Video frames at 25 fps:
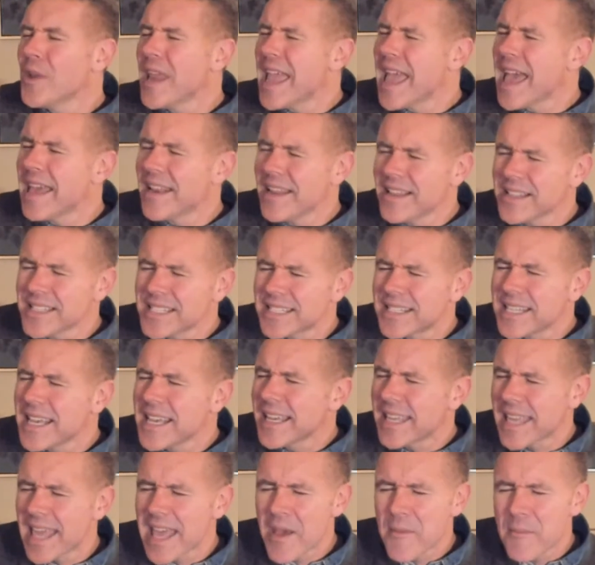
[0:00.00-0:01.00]
and I'll
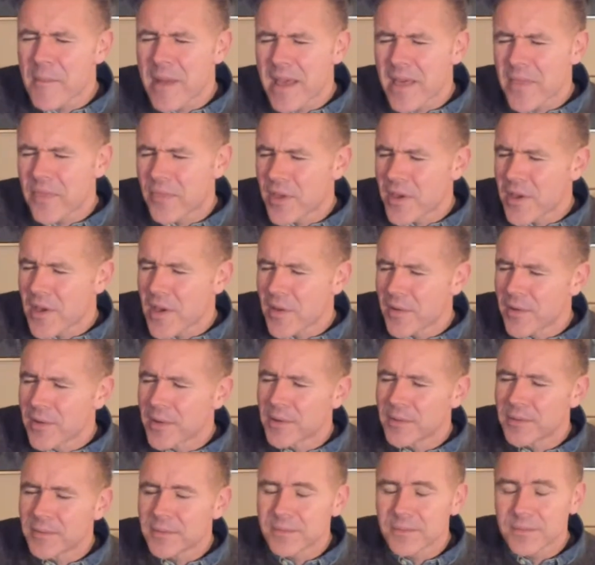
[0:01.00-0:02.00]
stick out my
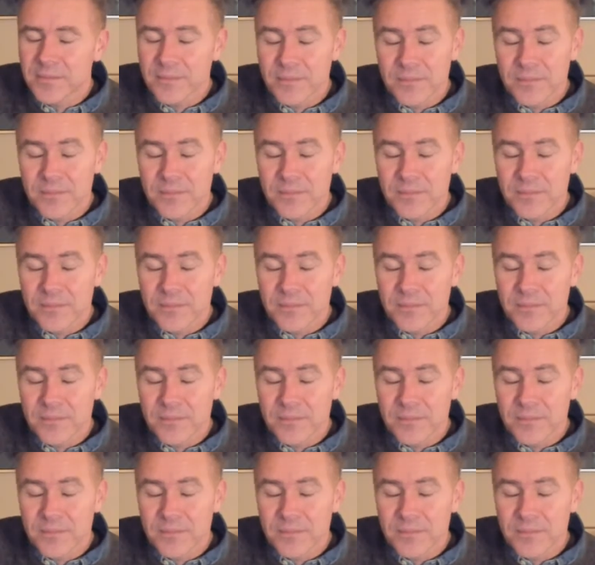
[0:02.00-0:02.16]
thumb.